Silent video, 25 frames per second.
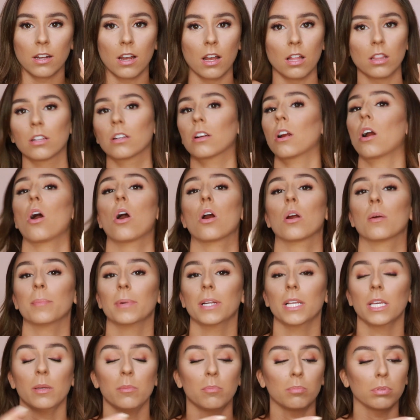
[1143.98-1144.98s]
Color
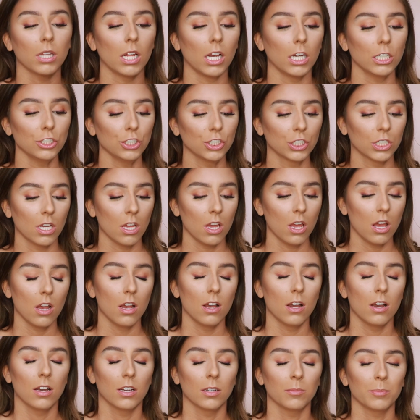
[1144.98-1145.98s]
Harmony blush
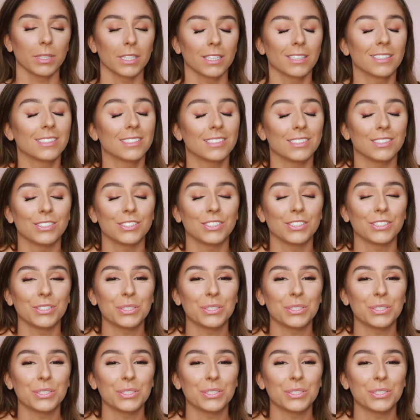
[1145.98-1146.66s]
because,